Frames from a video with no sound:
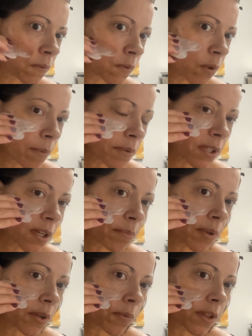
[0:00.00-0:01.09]
So I'm just going to
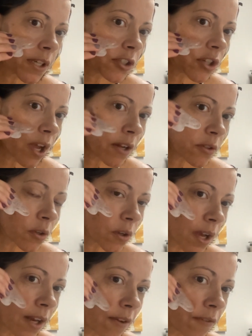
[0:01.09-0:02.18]
be really gentle,
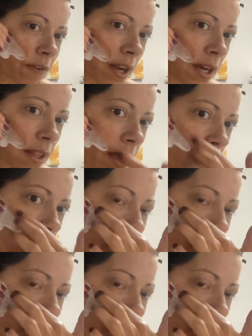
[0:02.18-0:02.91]
kind of finding that.